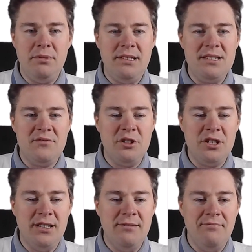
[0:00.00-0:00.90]
this
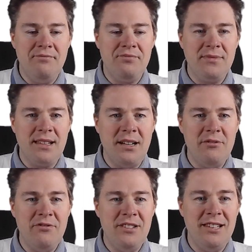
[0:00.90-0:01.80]
version.
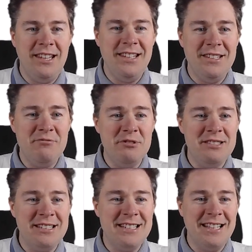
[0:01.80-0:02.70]
How fitting, it
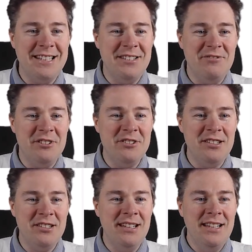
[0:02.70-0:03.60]
was exactly the
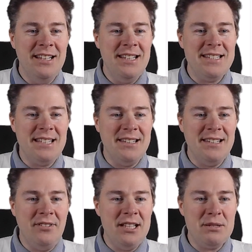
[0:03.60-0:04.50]
version. Is that
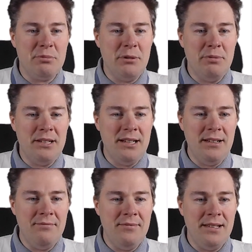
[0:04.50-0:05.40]
device
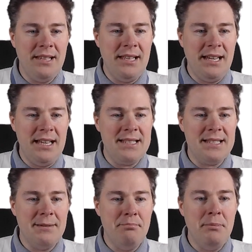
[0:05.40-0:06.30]
property? It
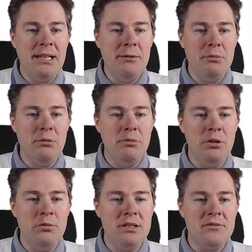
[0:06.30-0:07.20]
is minimum
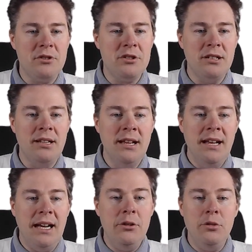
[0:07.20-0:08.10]
OS version.
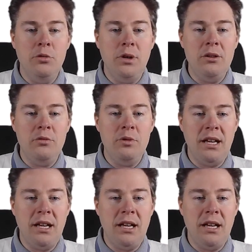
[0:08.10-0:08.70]
I don't know why you would